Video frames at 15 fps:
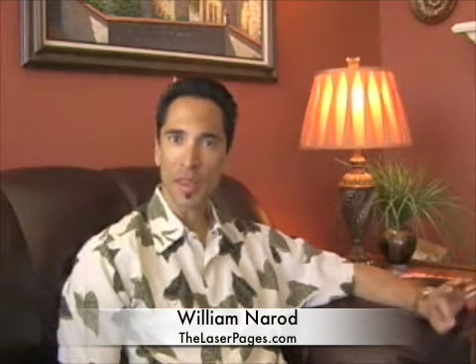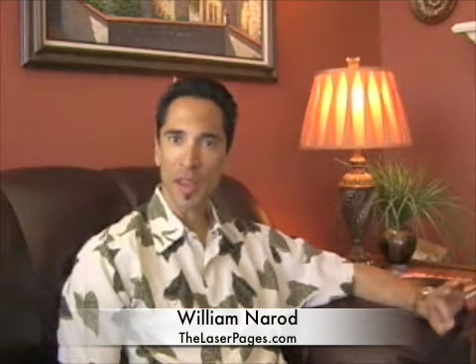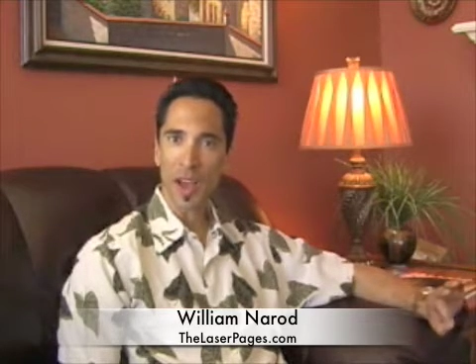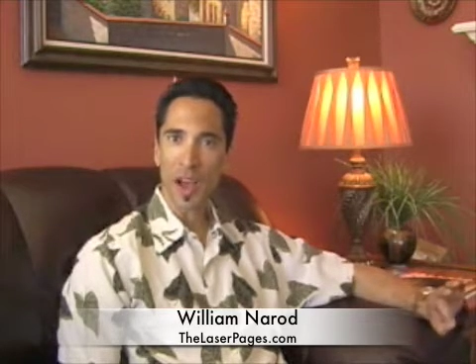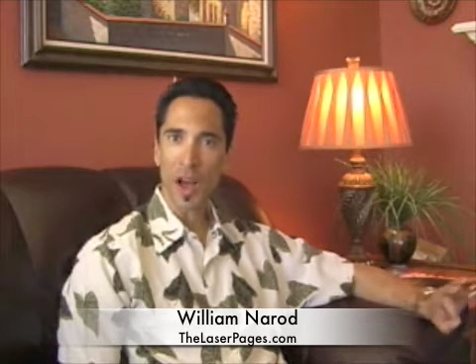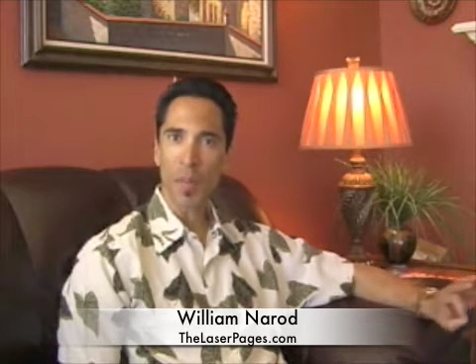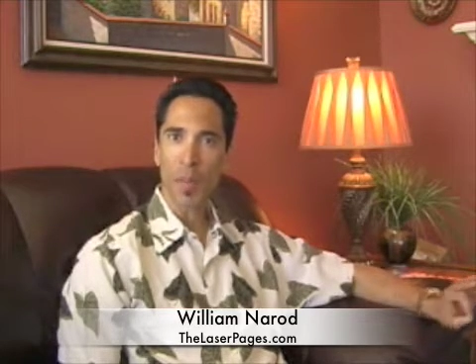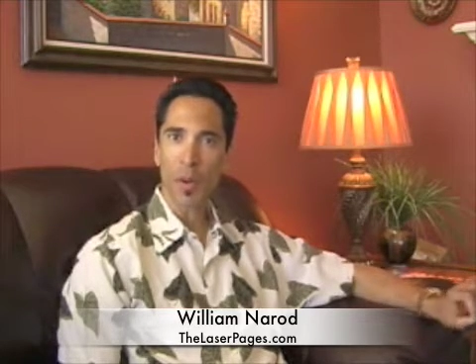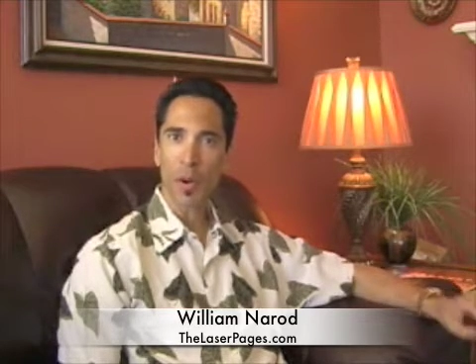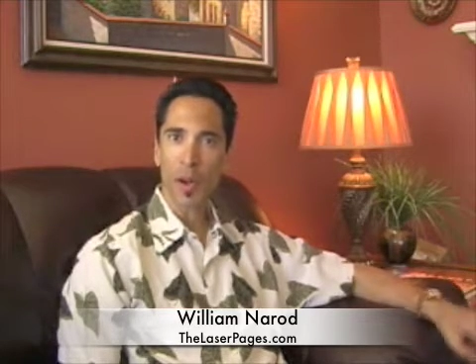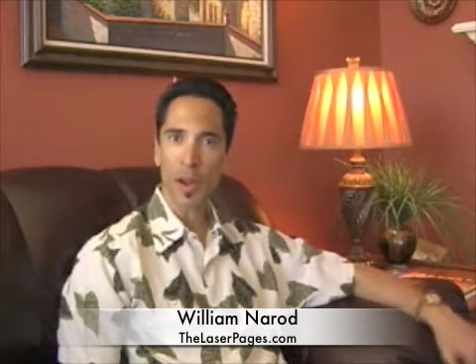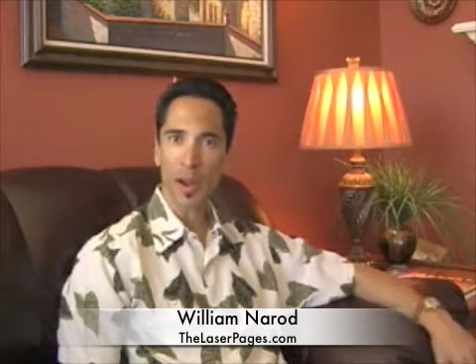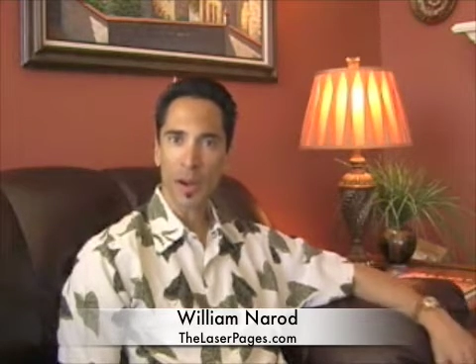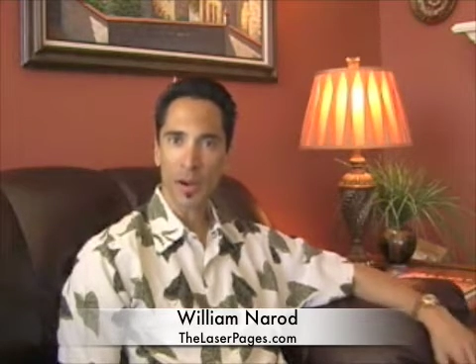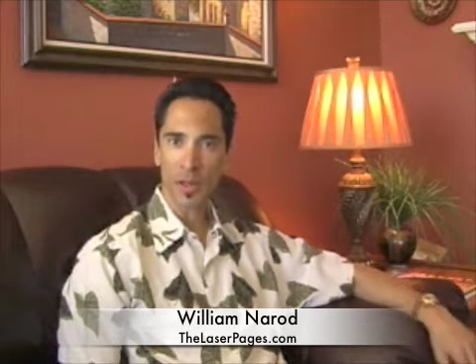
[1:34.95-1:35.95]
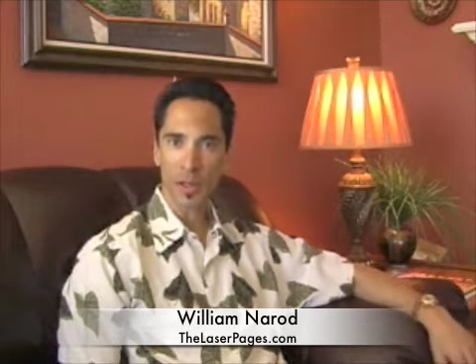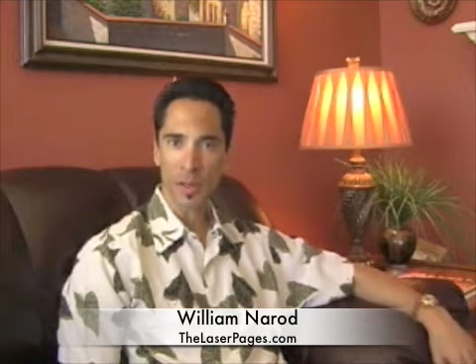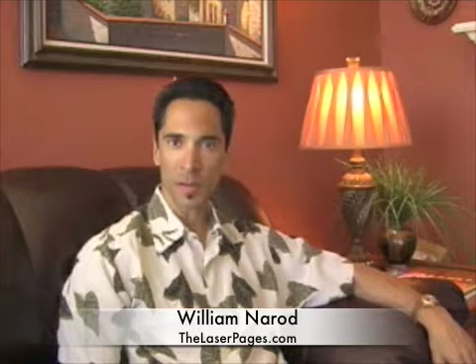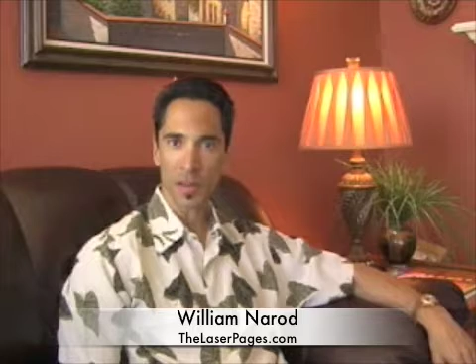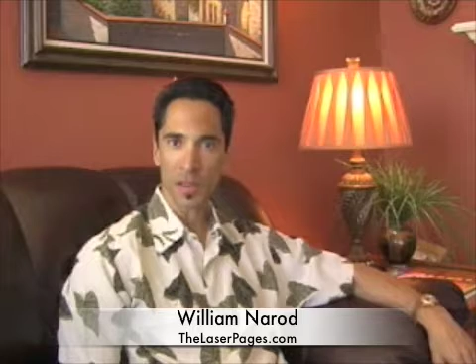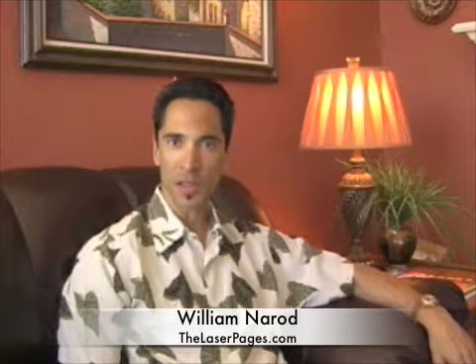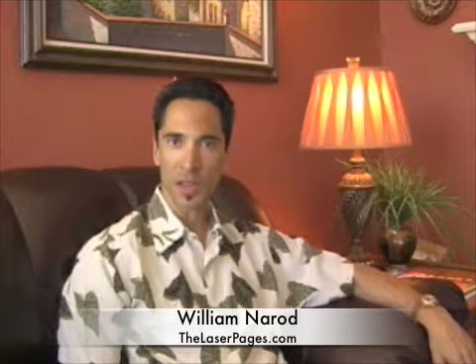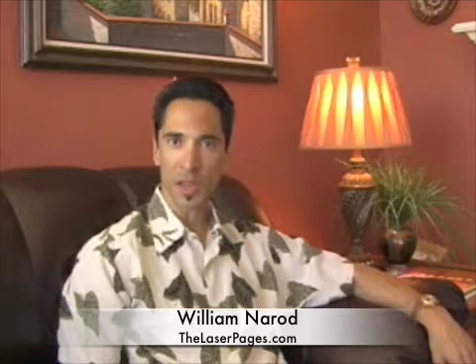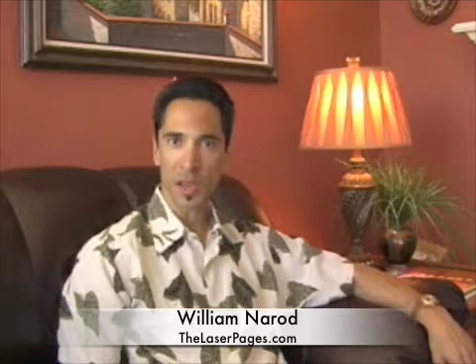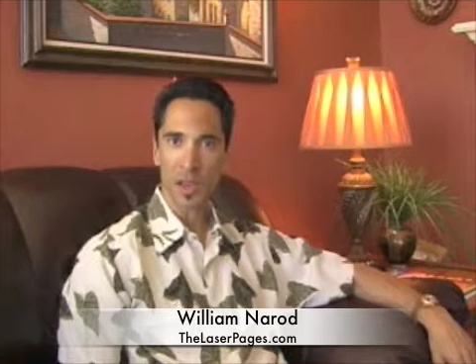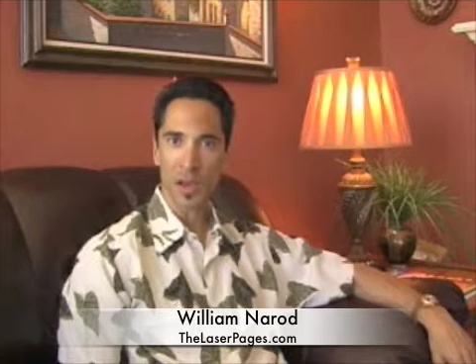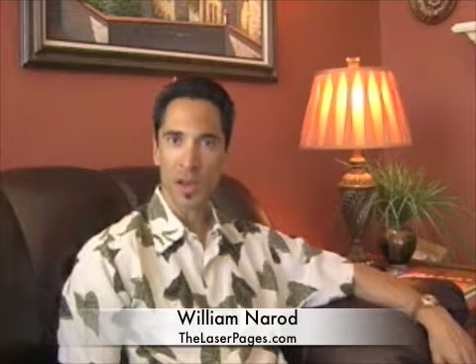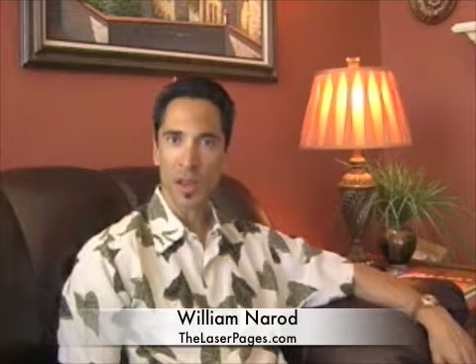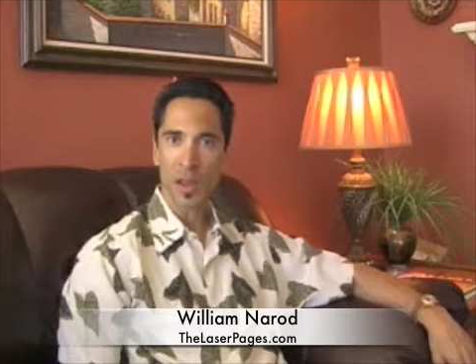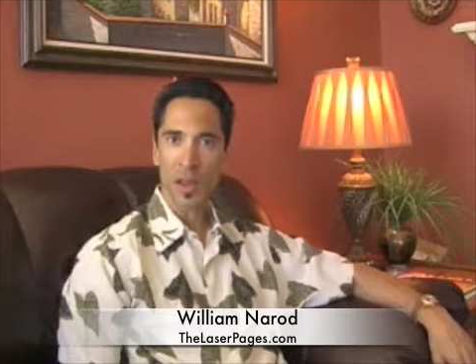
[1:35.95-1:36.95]
the upper layers of the
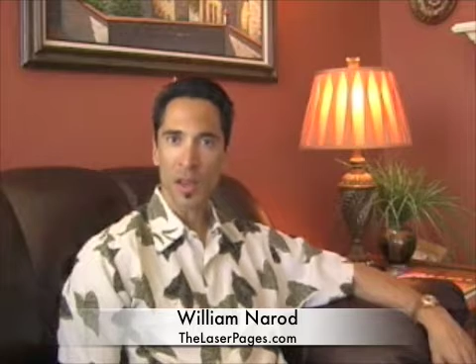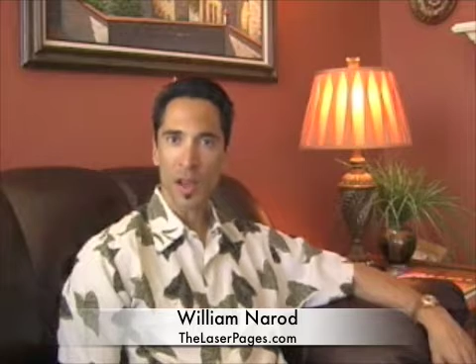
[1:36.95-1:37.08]
skin.